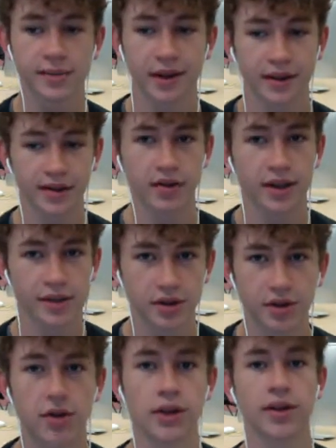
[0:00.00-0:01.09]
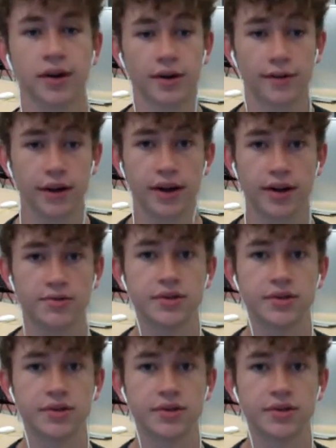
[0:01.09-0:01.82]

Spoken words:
I think there is a learning curve on Android